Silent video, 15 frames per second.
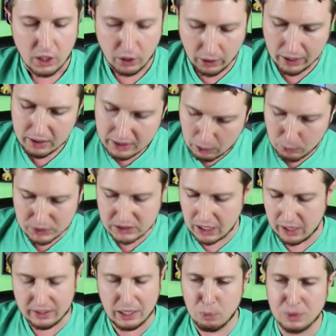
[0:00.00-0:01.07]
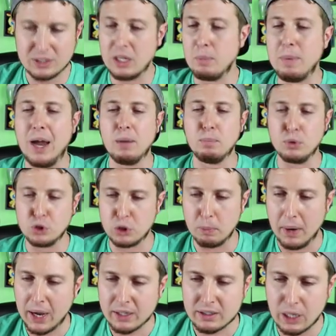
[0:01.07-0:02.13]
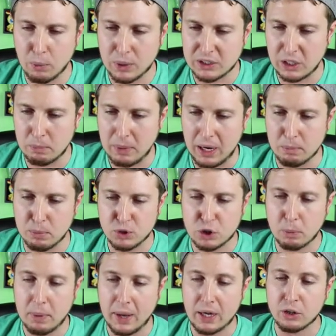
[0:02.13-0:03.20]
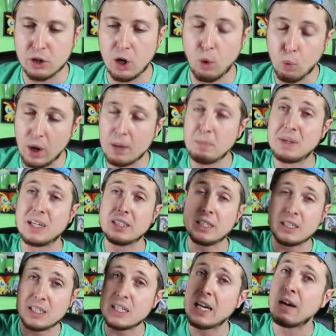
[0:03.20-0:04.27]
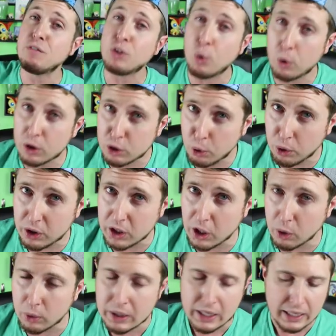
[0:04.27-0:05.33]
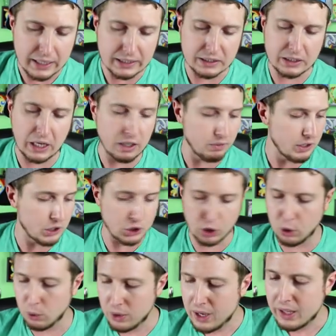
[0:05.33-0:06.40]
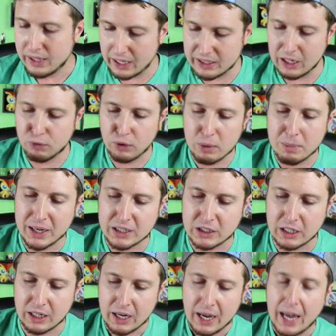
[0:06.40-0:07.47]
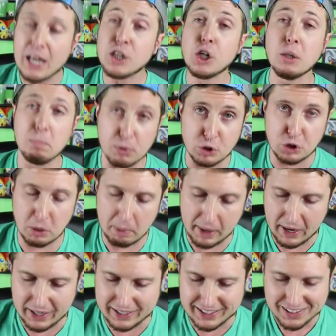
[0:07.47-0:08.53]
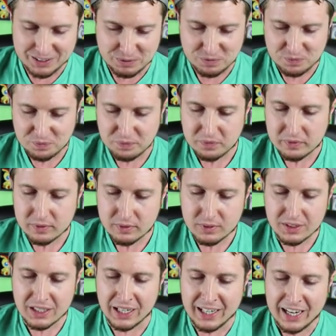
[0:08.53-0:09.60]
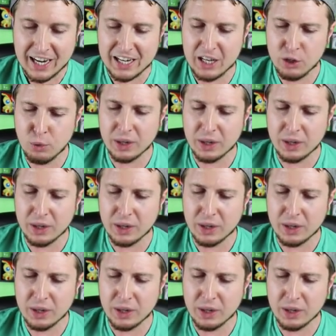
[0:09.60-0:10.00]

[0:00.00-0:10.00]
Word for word: Okay, that was not, that wasn't a bad booster pack. That wasn't a bad booster pack at all. One, because it didn't have an Oricorio inside of it, so that definitely makes it a good booster pack. And, and